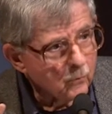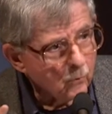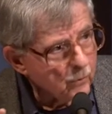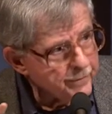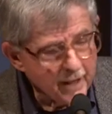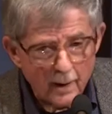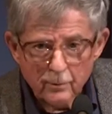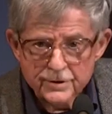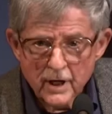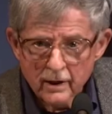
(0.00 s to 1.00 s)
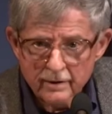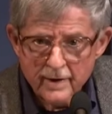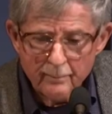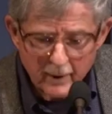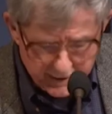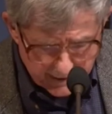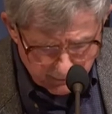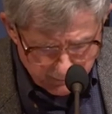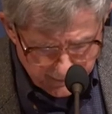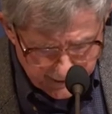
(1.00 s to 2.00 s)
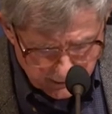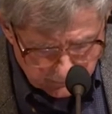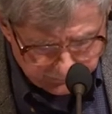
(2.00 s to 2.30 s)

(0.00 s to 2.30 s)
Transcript: on the upper side of that binary pair.